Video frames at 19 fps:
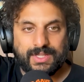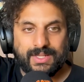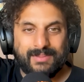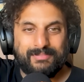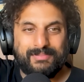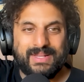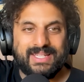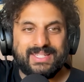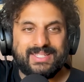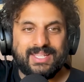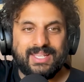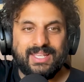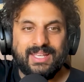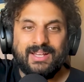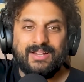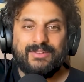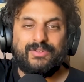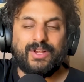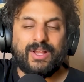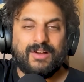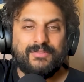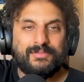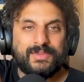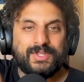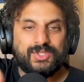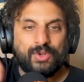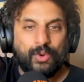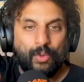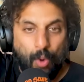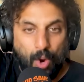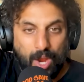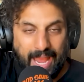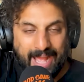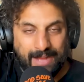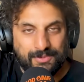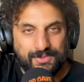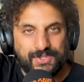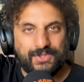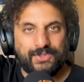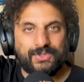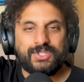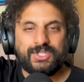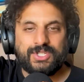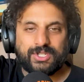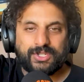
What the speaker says: an ability for governments or councils